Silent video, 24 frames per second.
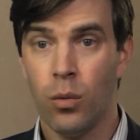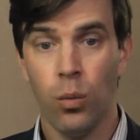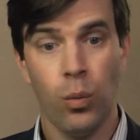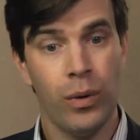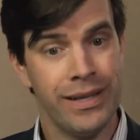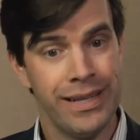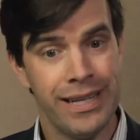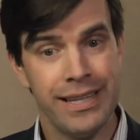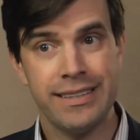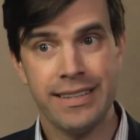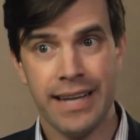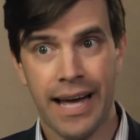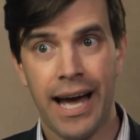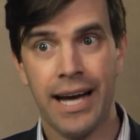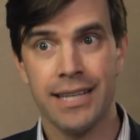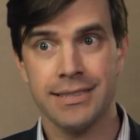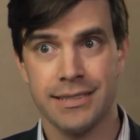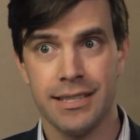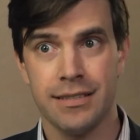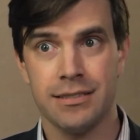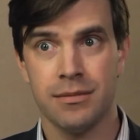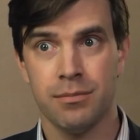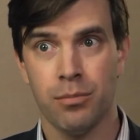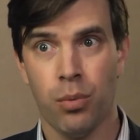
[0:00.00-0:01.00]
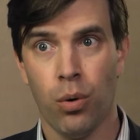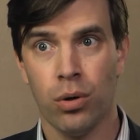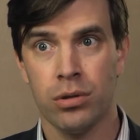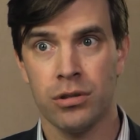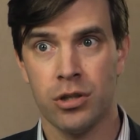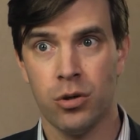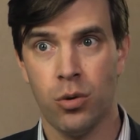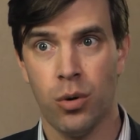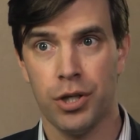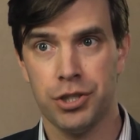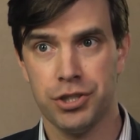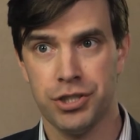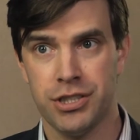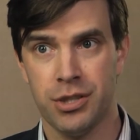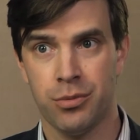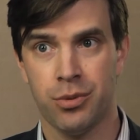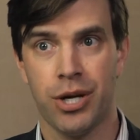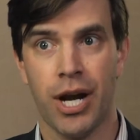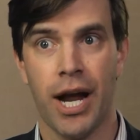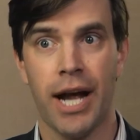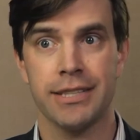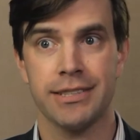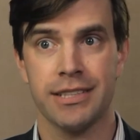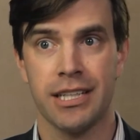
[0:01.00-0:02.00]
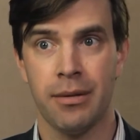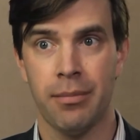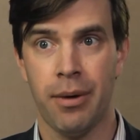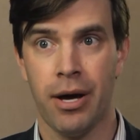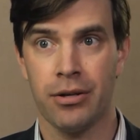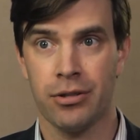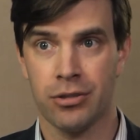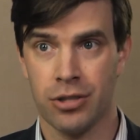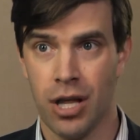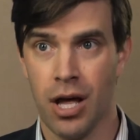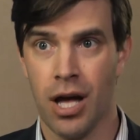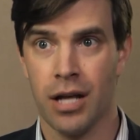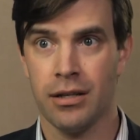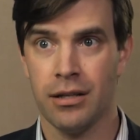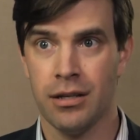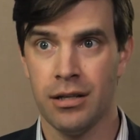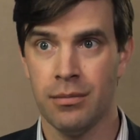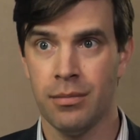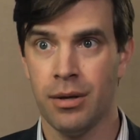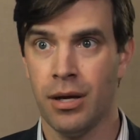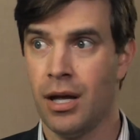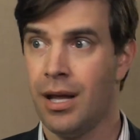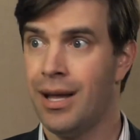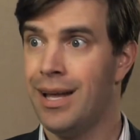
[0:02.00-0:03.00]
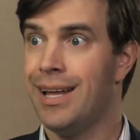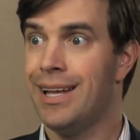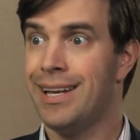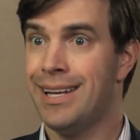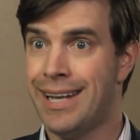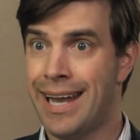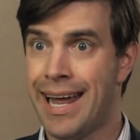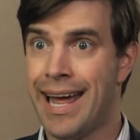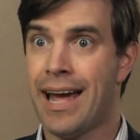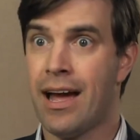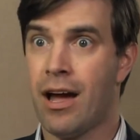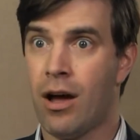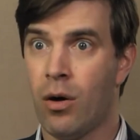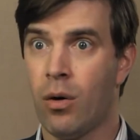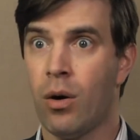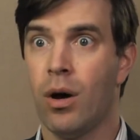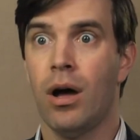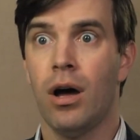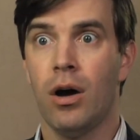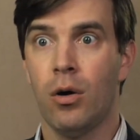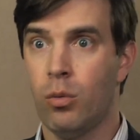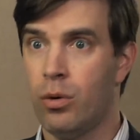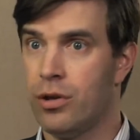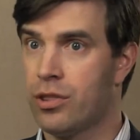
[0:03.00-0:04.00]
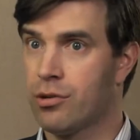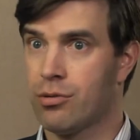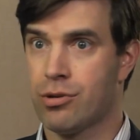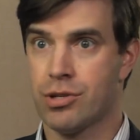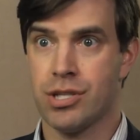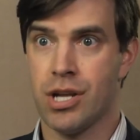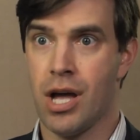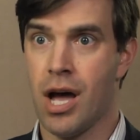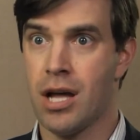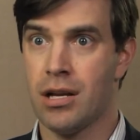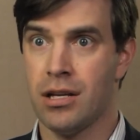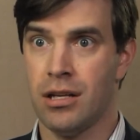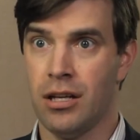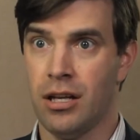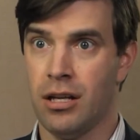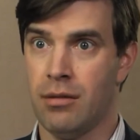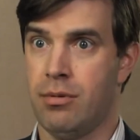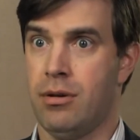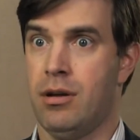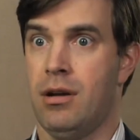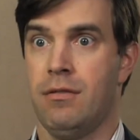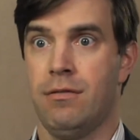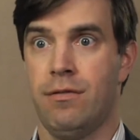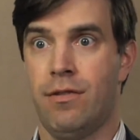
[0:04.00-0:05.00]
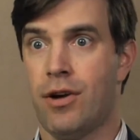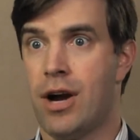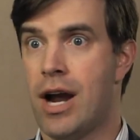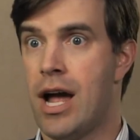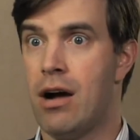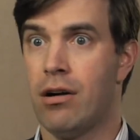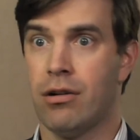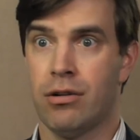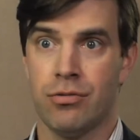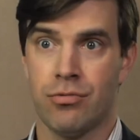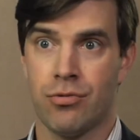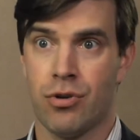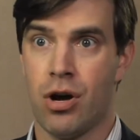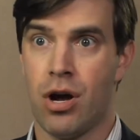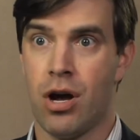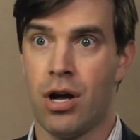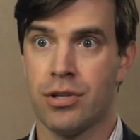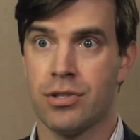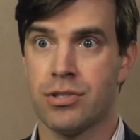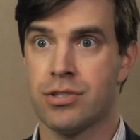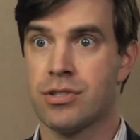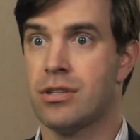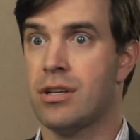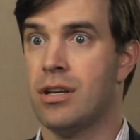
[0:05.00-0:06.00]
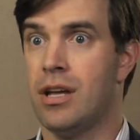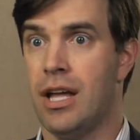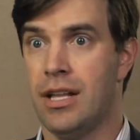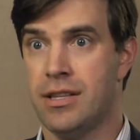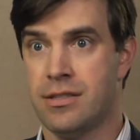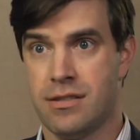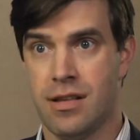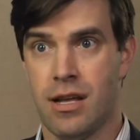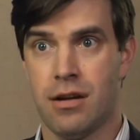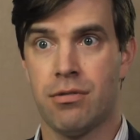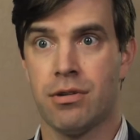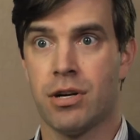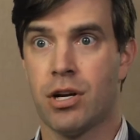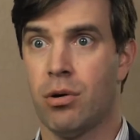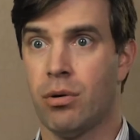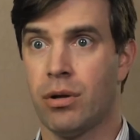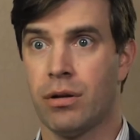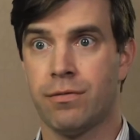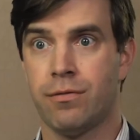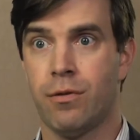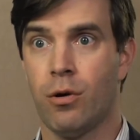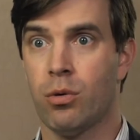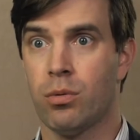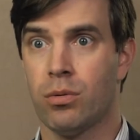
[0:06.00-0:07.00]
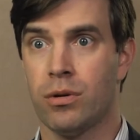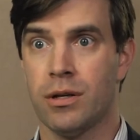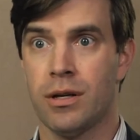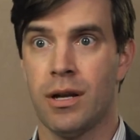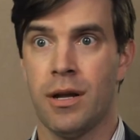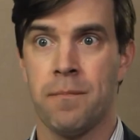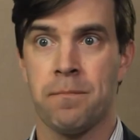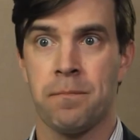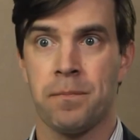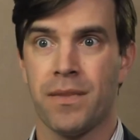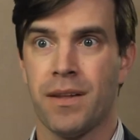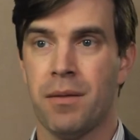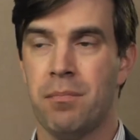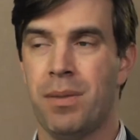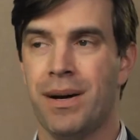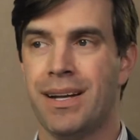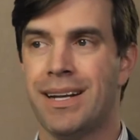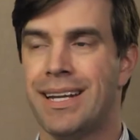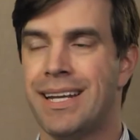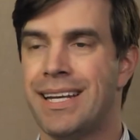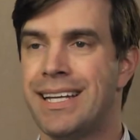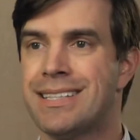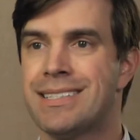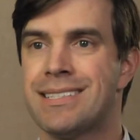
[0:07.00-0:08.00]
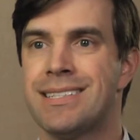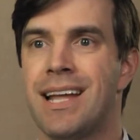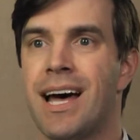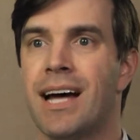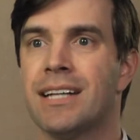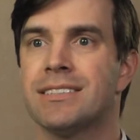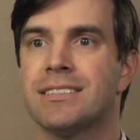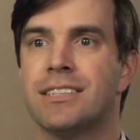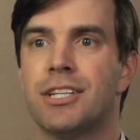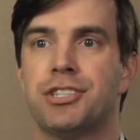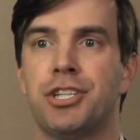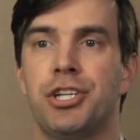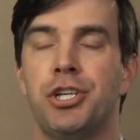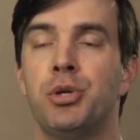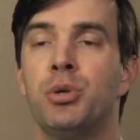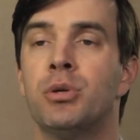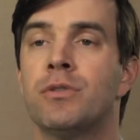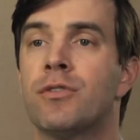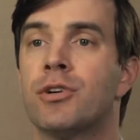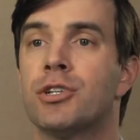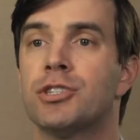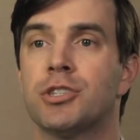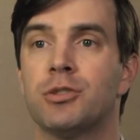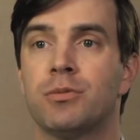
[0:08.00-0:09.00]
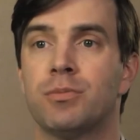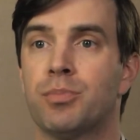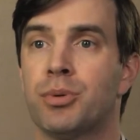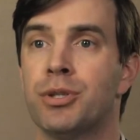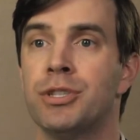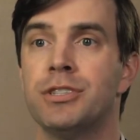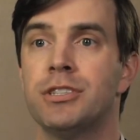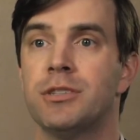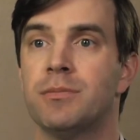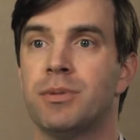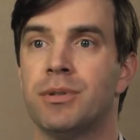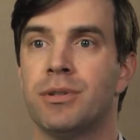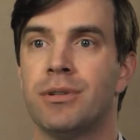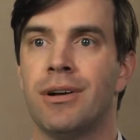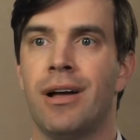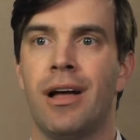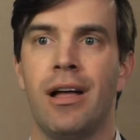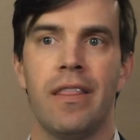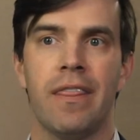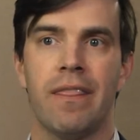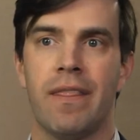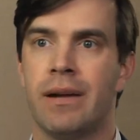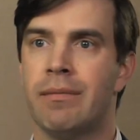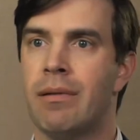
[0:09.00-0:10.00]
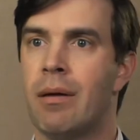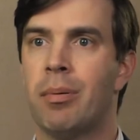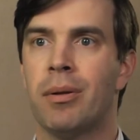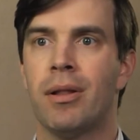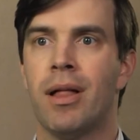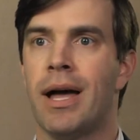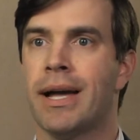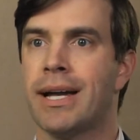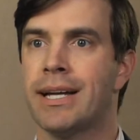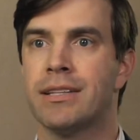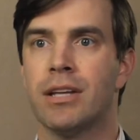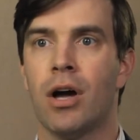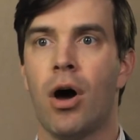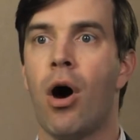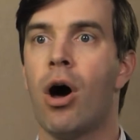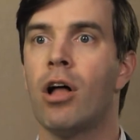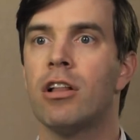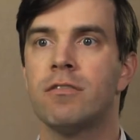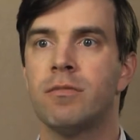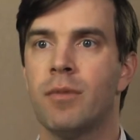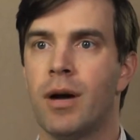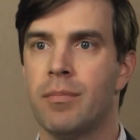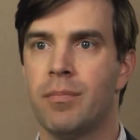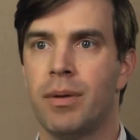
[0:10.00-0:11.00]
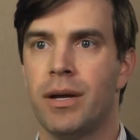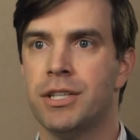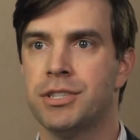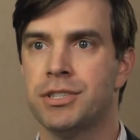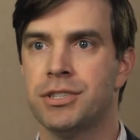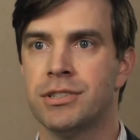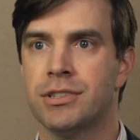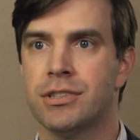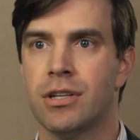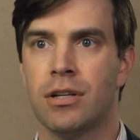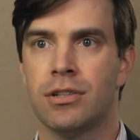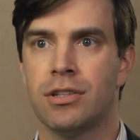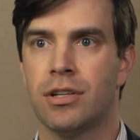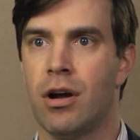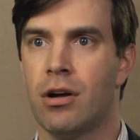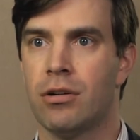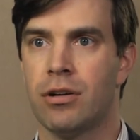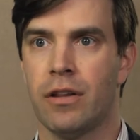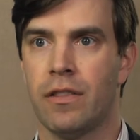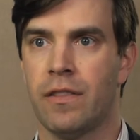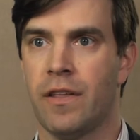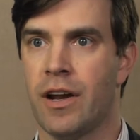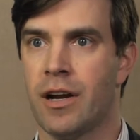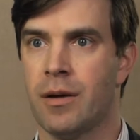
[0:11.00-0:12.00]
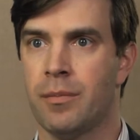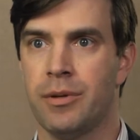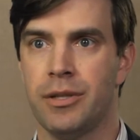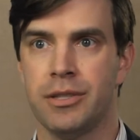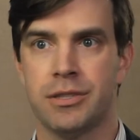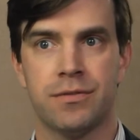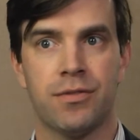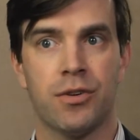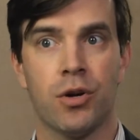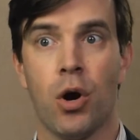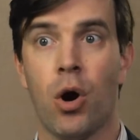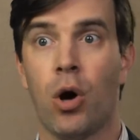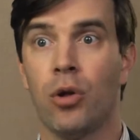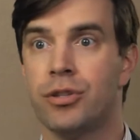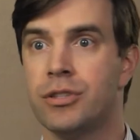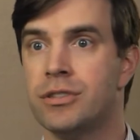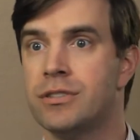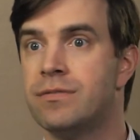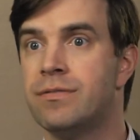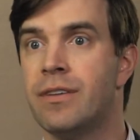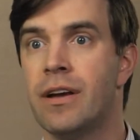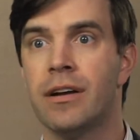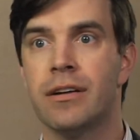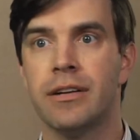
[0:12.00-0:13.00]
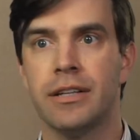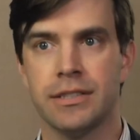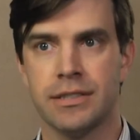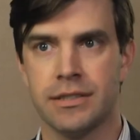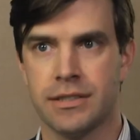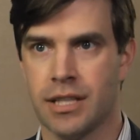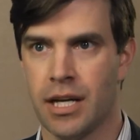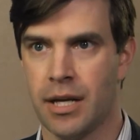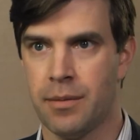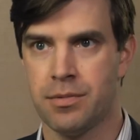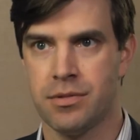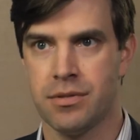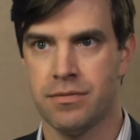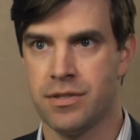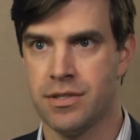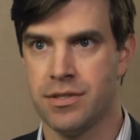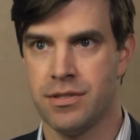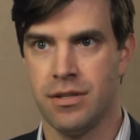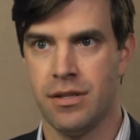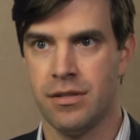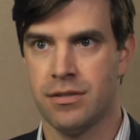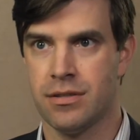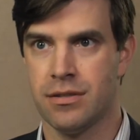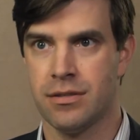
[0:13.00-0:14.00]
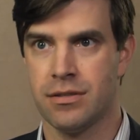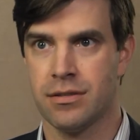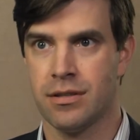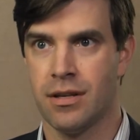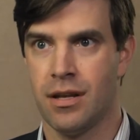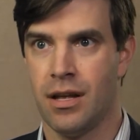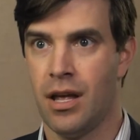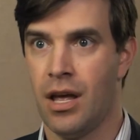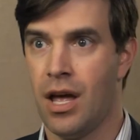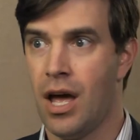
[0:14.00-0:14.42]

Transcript: We need to ask this important question that we're asking about erlotinib now with crizotinib for ALK and ROS, et cetera, going forward. But it's not such a universal principle that I'm applying it to all of my patients on targeted therapies for all these various types of diseases.